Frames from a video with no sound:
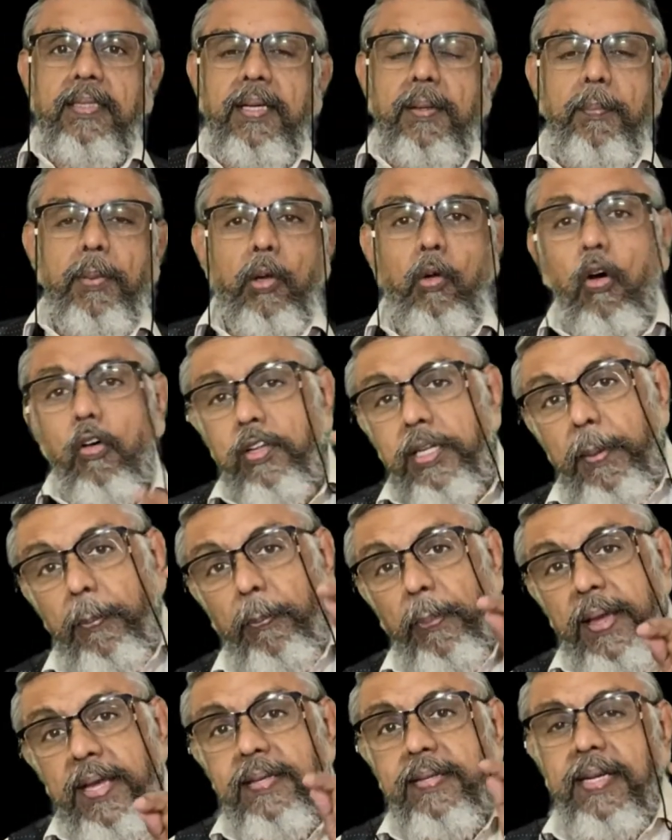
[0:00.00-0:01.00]
Because he
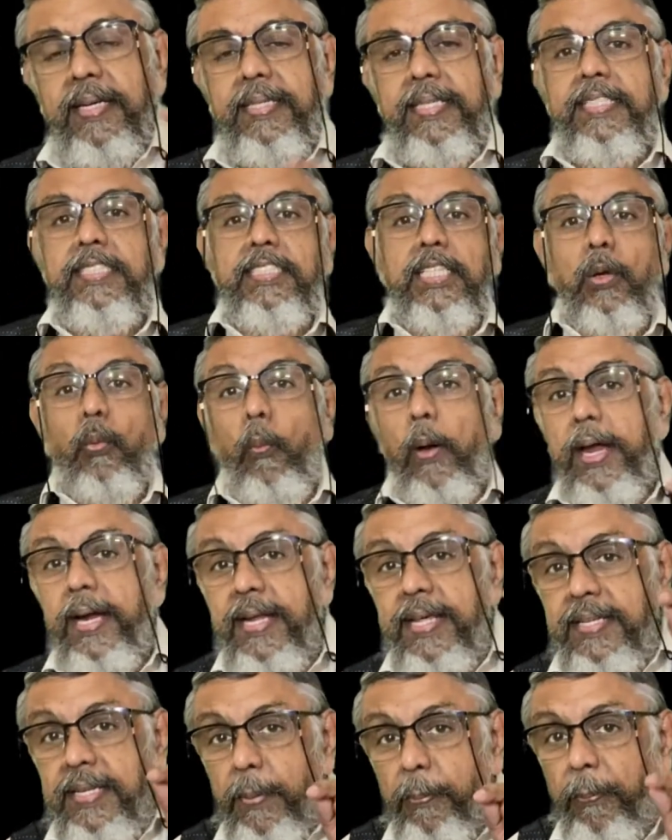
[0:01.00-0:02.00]
pays attention. Why
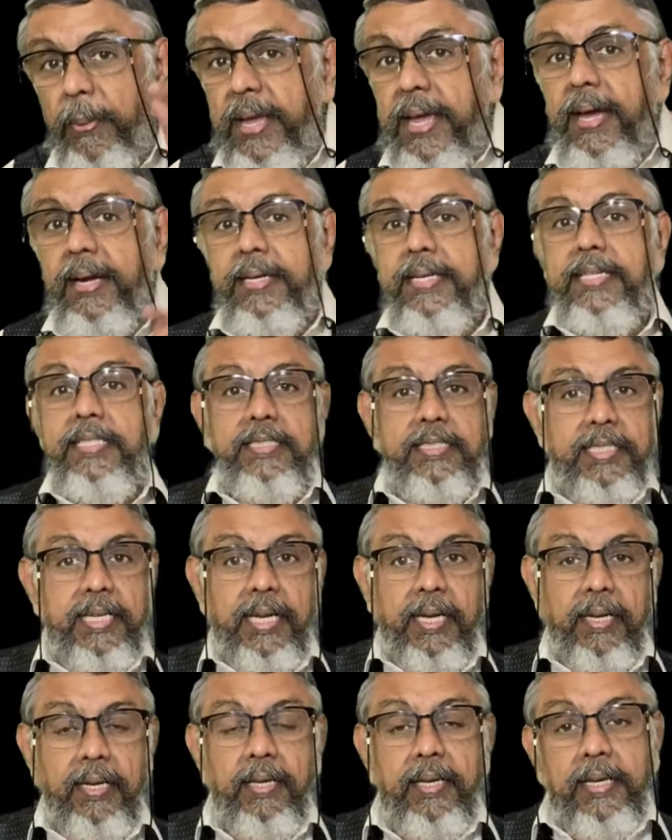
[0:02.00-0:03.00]
does he pay
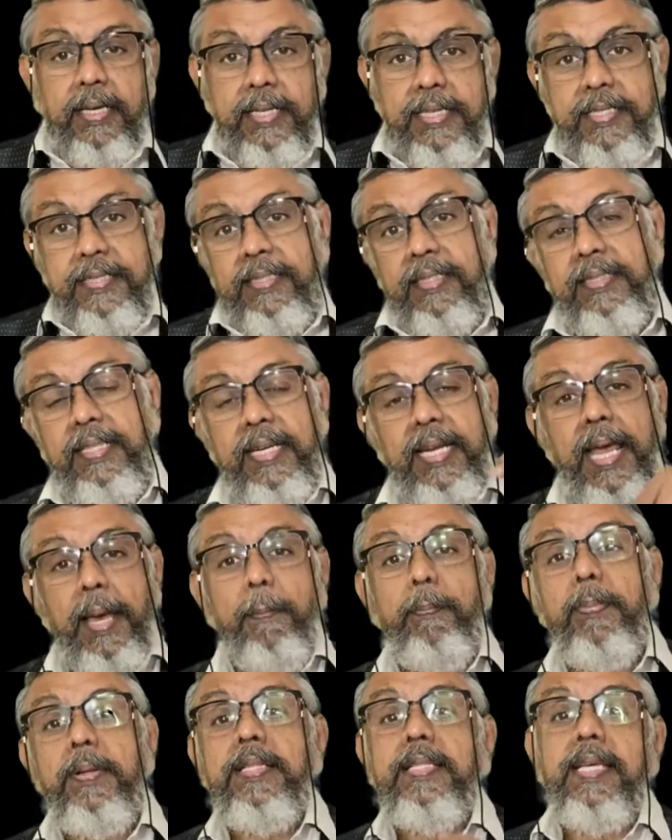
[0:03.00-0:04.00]
attention? He is in the
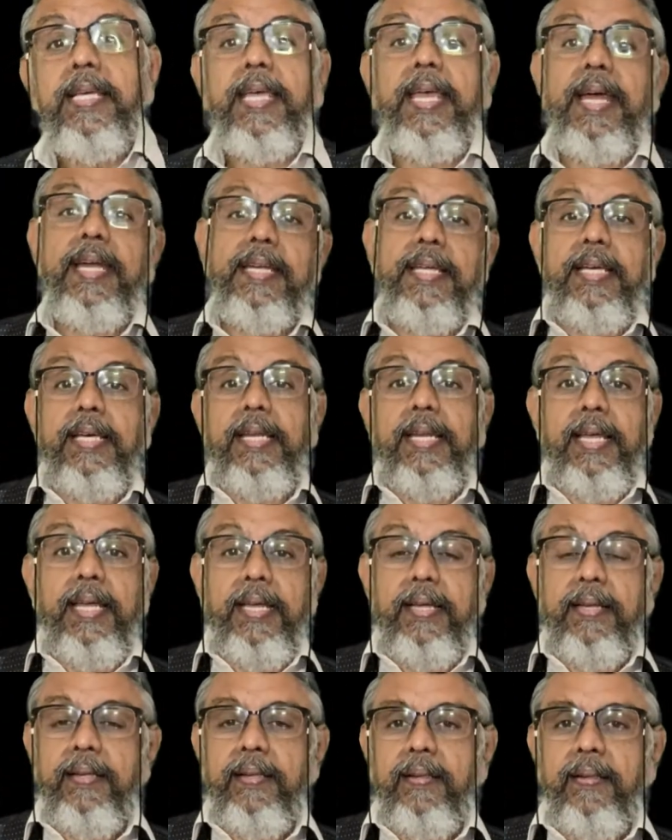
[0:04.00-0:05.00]
empathy category.
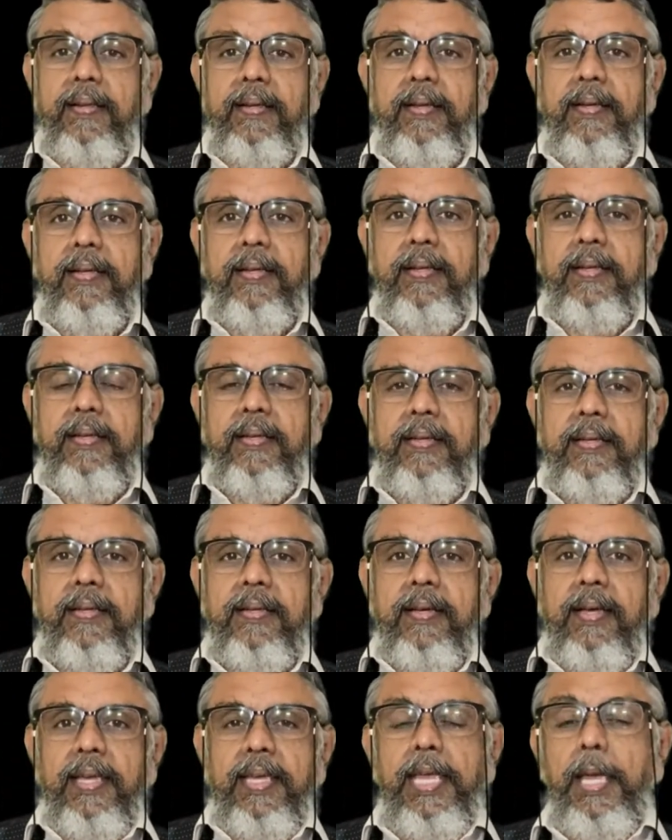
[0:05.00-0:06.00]

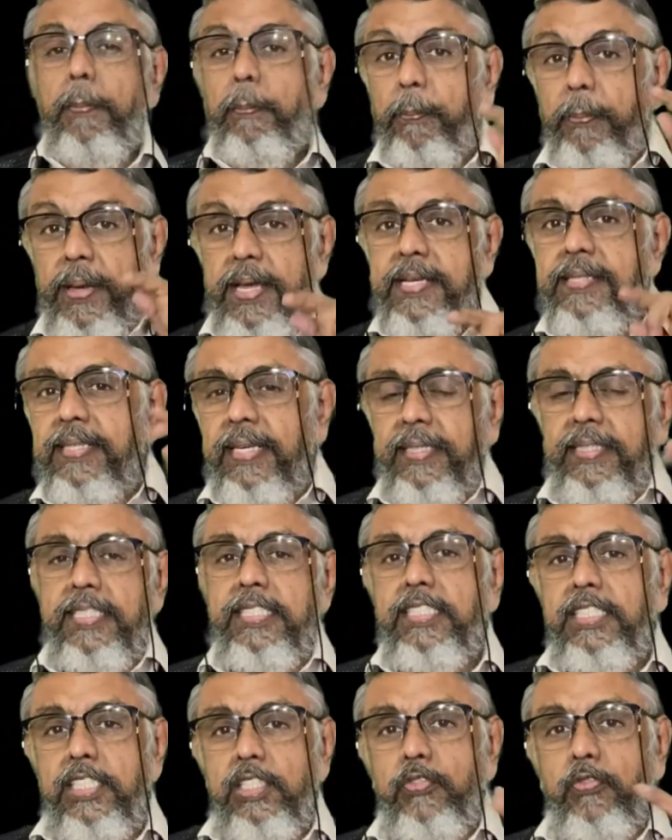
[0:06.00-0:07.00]
He pays
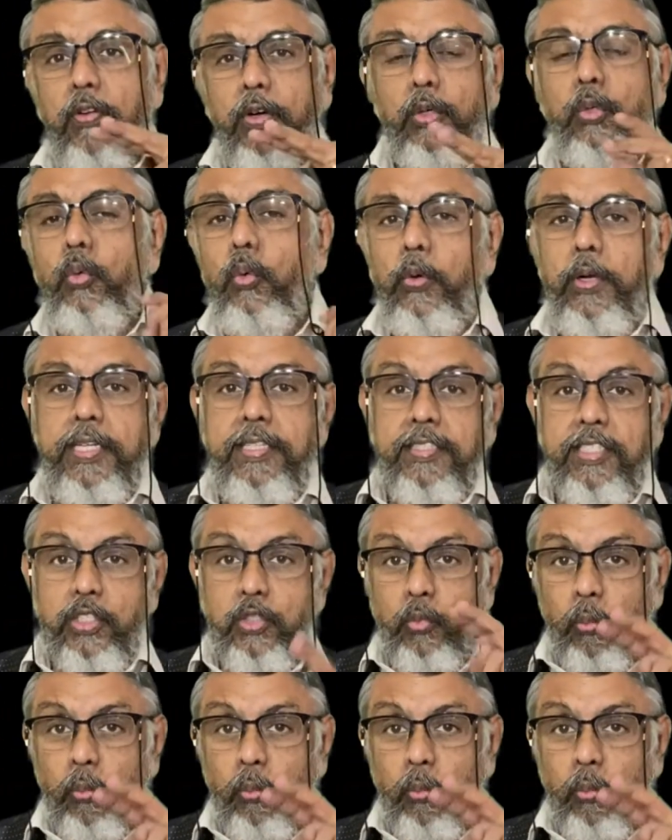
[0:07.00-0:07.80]
attention for 2 reasons.